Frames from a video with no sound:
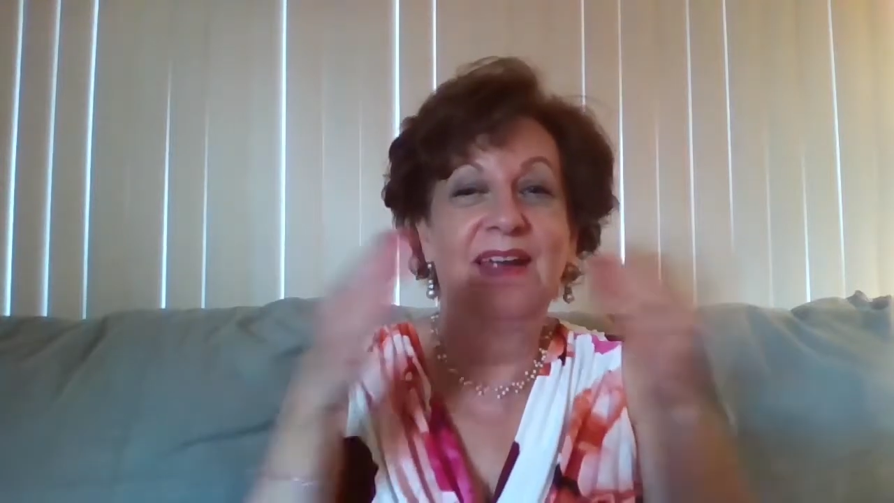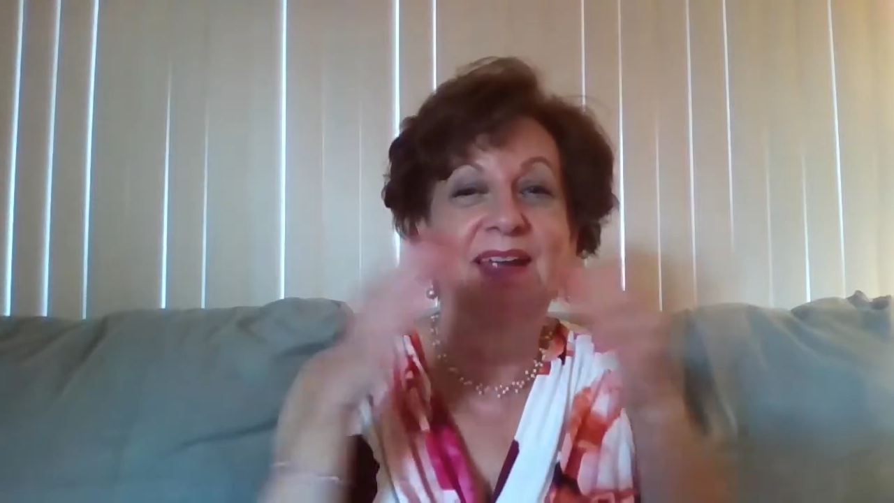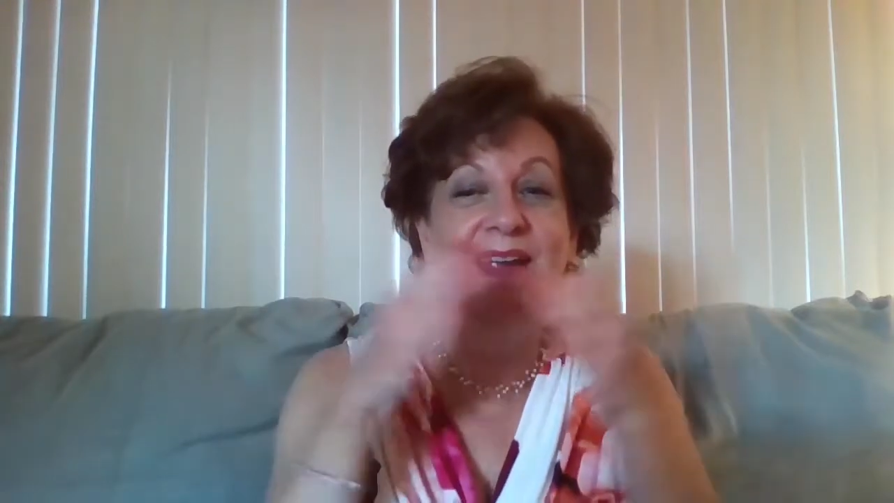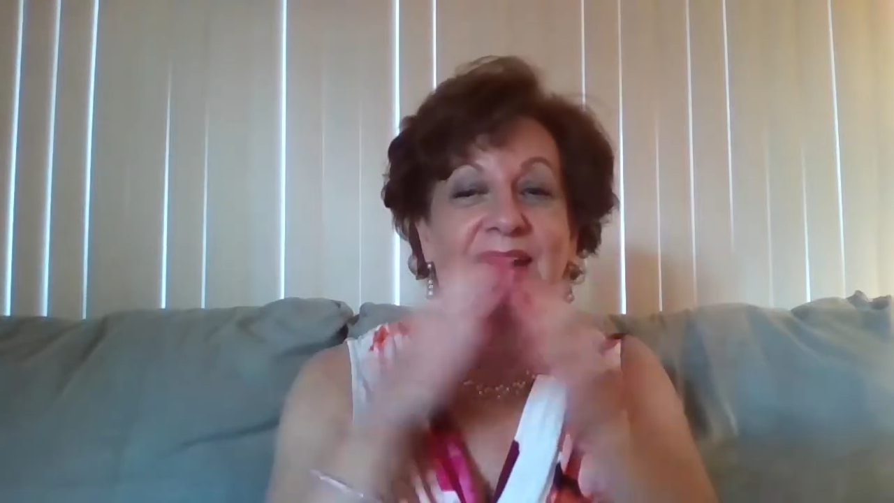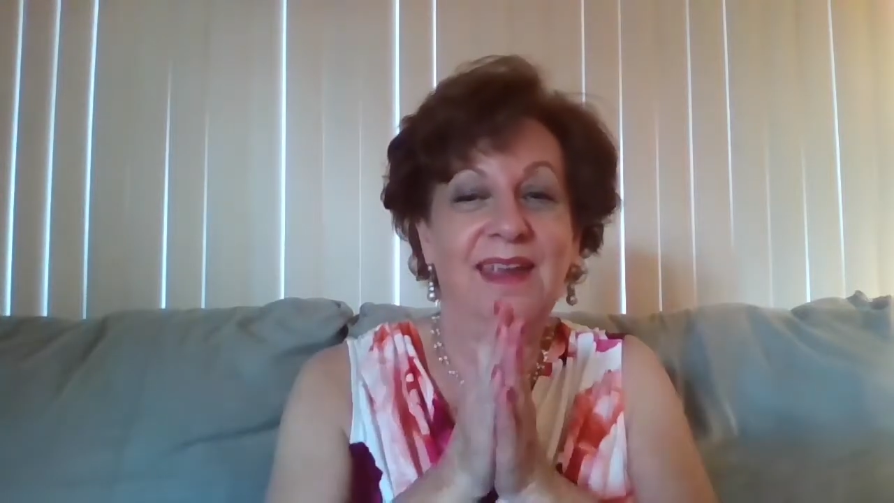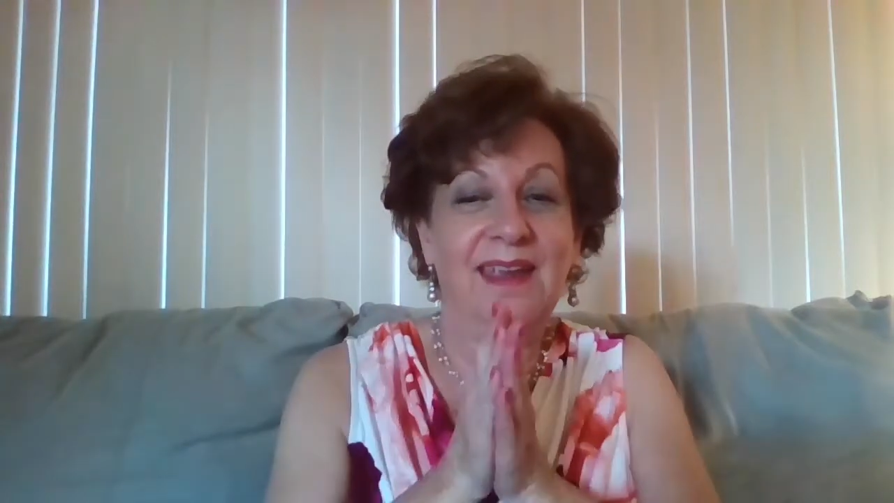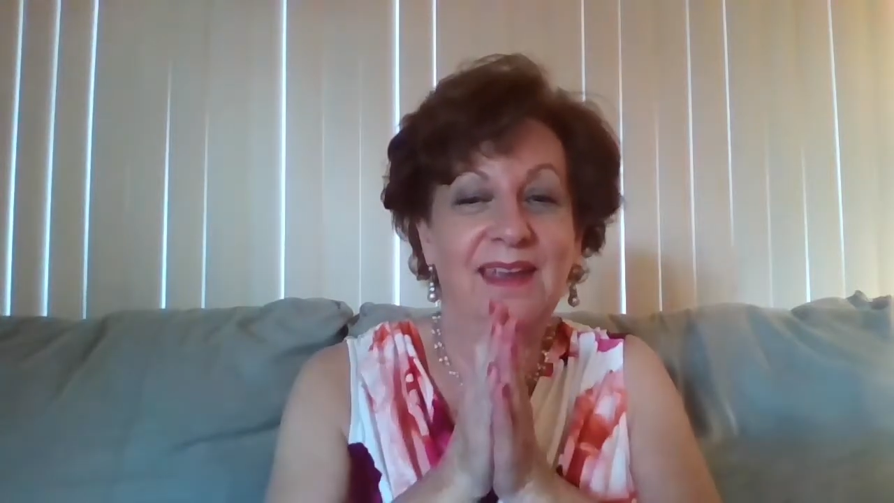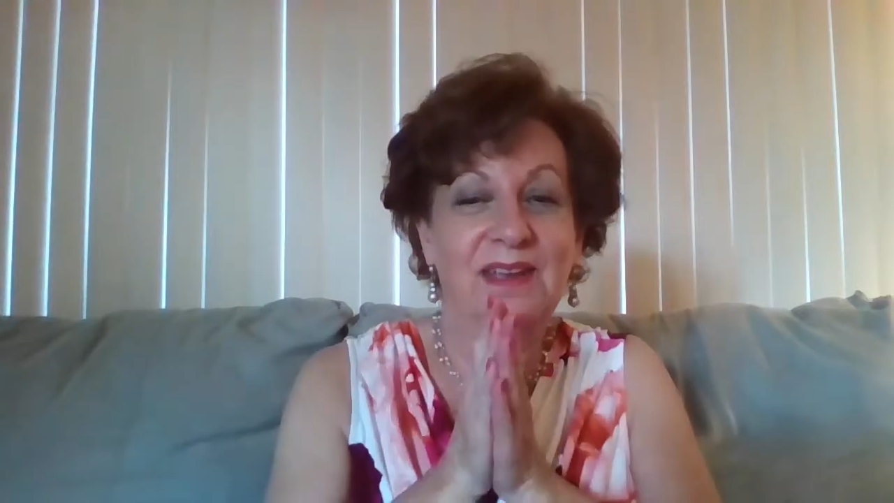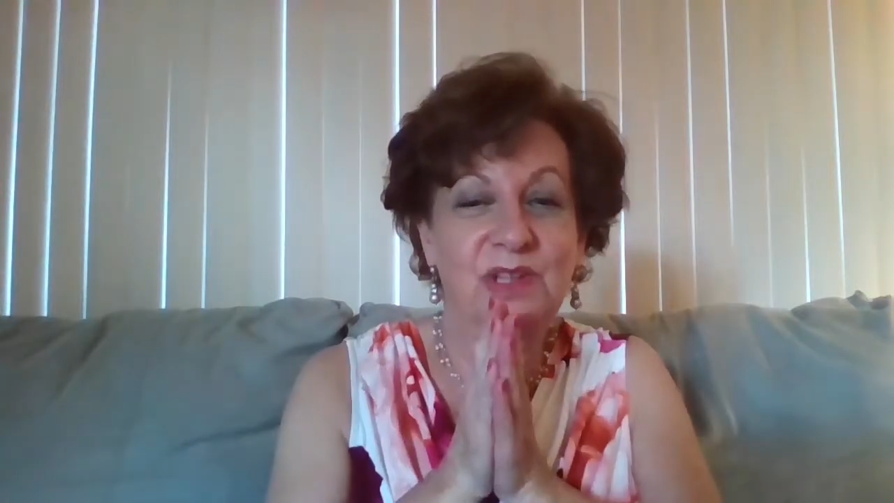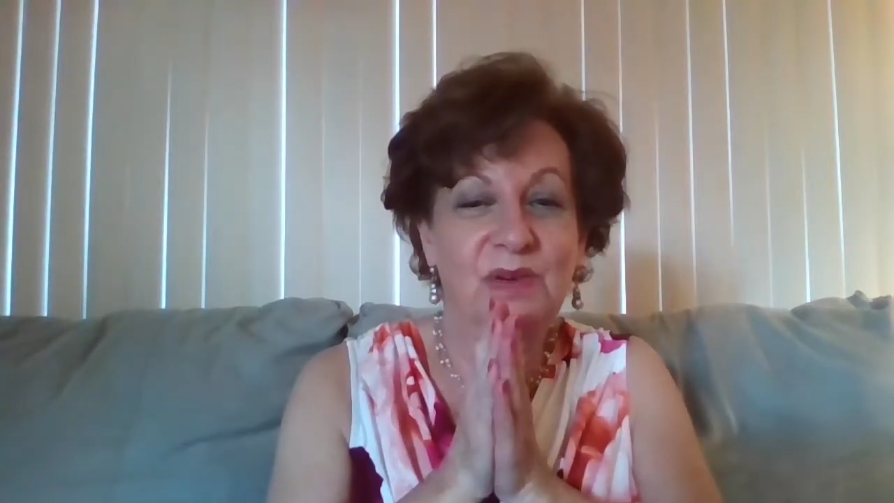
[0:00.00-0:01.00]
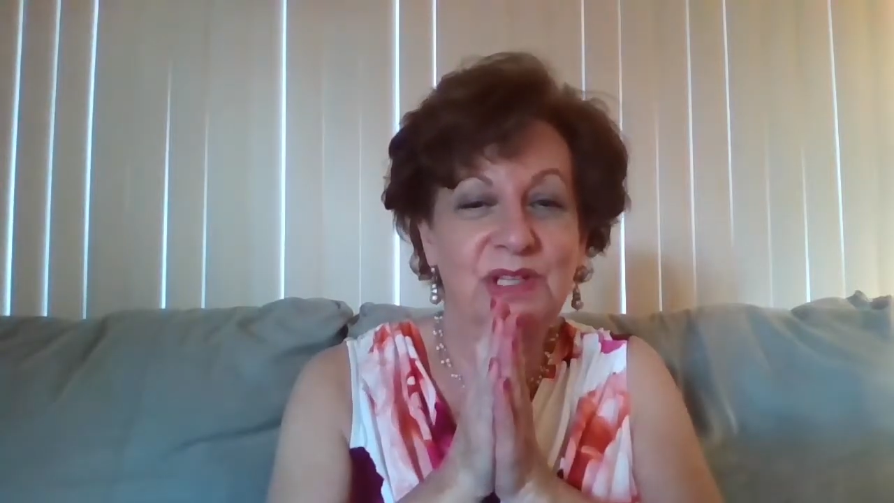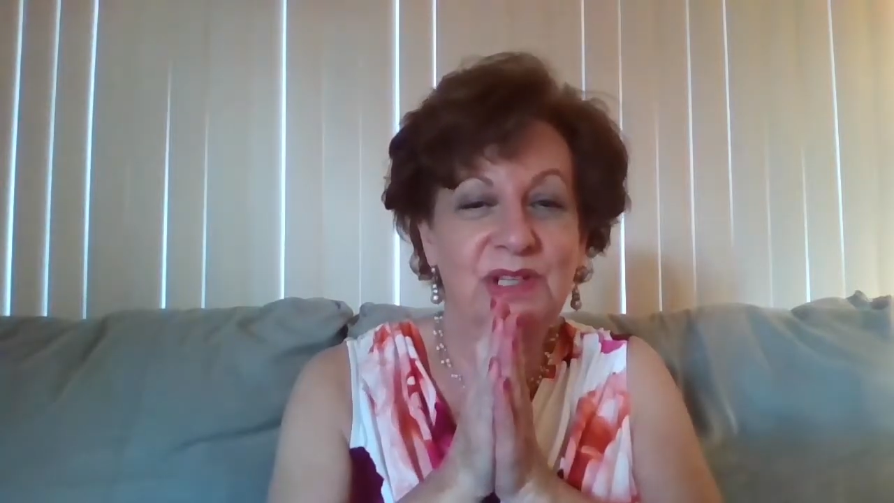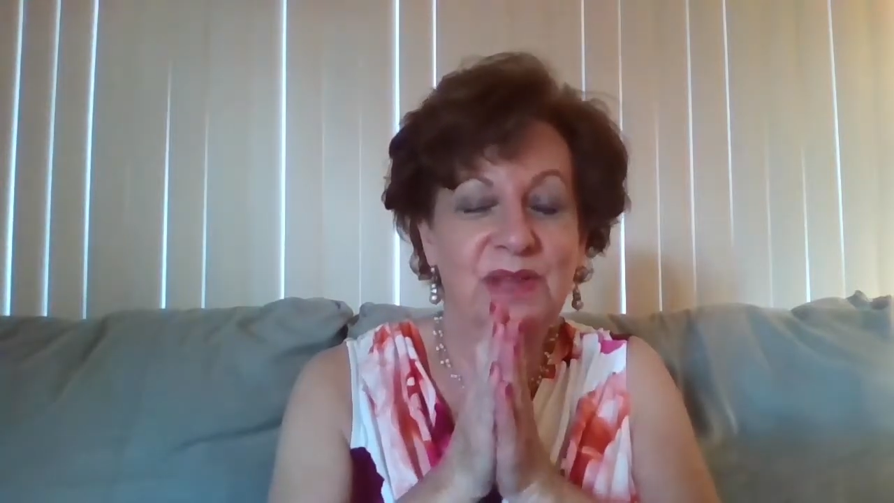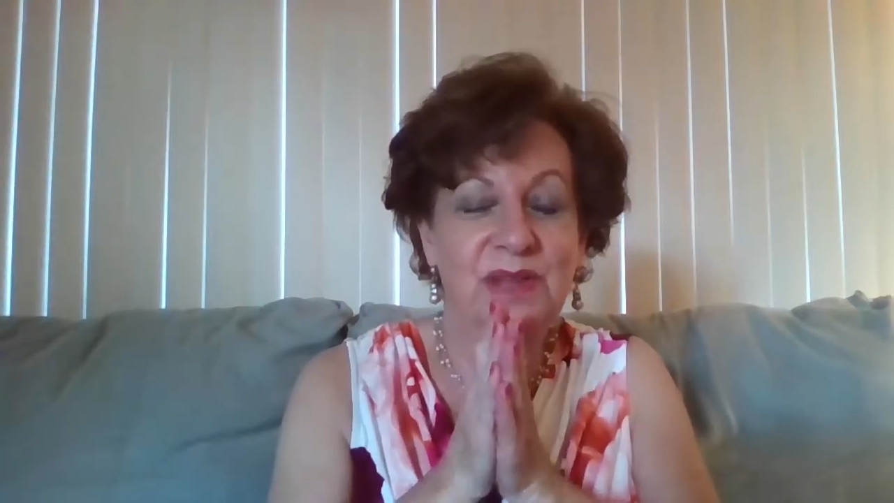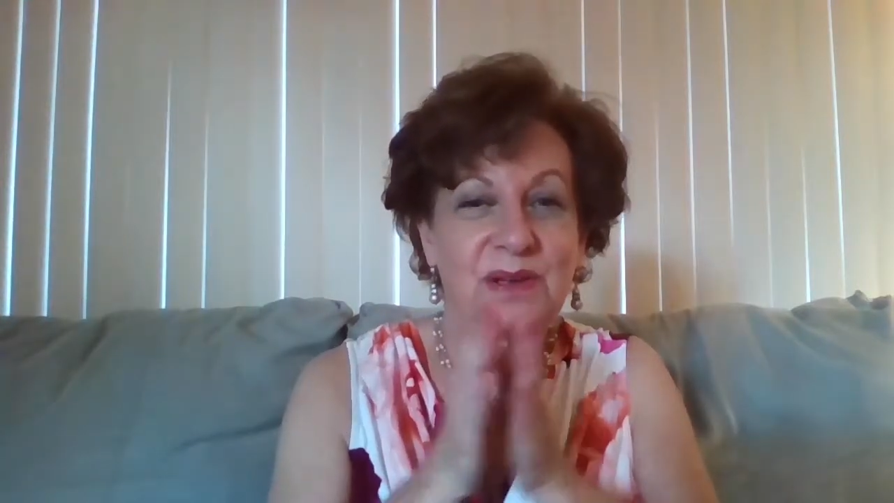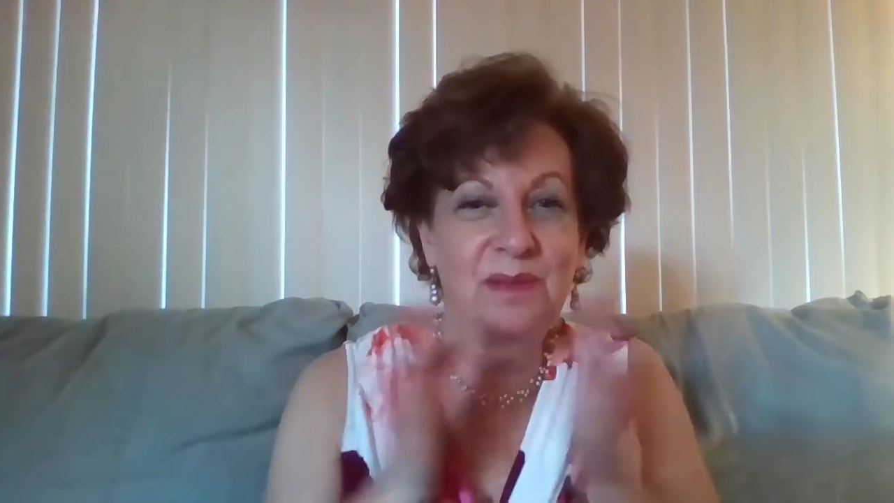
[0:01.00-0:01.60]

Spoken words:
and show each other